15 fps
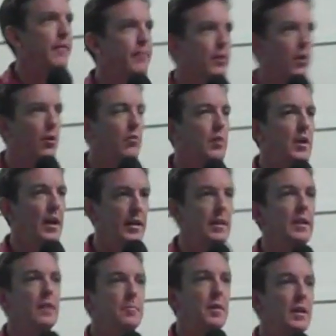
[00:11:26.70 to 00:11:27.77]
half ago, and I
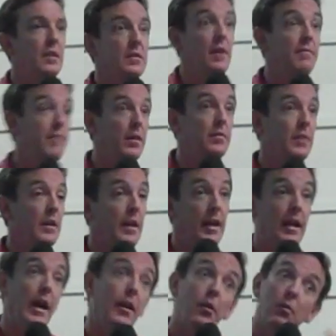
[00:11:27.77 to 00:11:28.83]
did, because I felt,
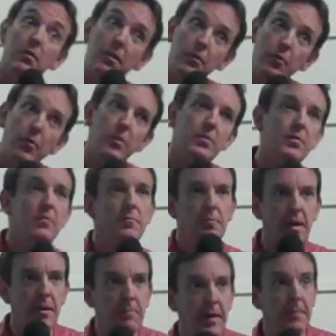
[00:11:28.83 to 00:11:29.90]
and I don't endorse
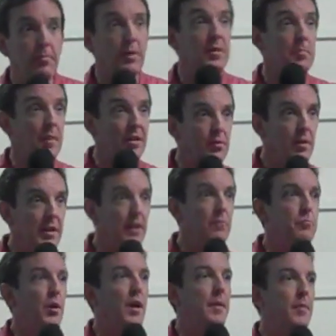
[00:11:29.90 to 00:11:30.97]
many people, especially
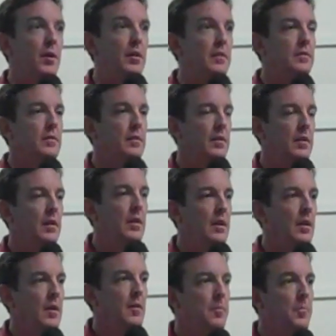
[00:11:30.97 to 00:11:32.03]
in primaries,
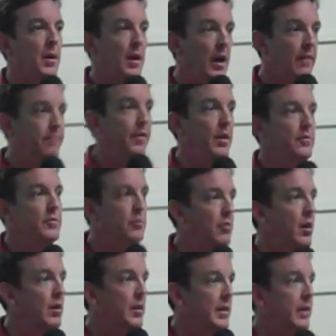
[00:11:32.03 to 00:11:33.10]
but I felt
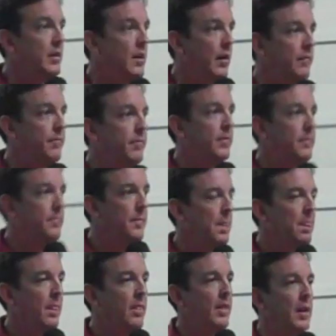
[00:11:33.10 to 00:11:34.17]
strongly enough
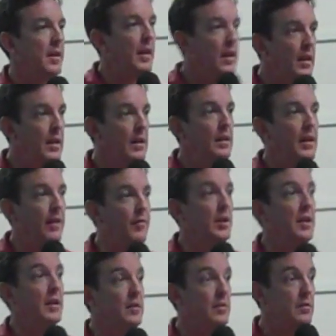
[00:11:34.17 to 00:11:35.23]
that he,
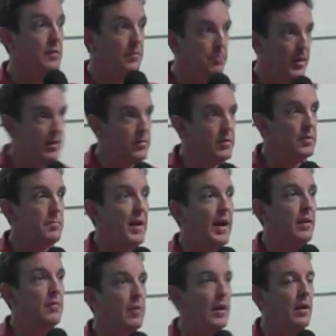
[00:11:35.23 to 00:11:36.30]
given his business
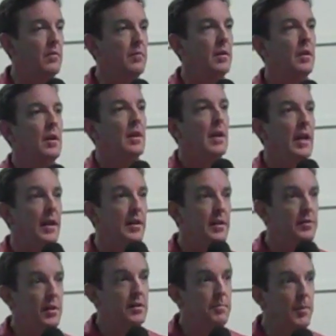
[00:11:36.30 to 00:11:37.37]
background and
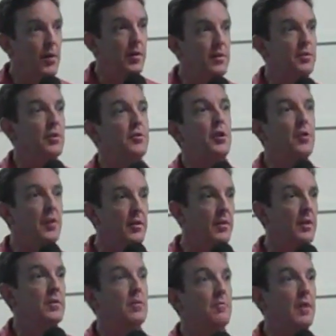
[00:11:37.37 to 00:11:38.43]
his experience in turning
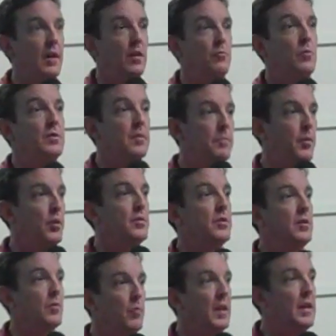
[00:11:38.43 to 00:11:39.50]
things around, was the
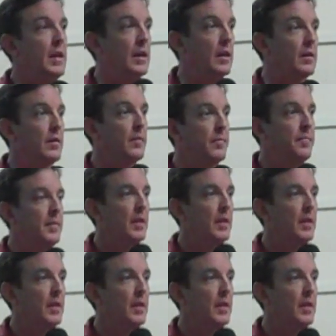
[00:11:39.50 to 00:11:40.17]
person that we needed.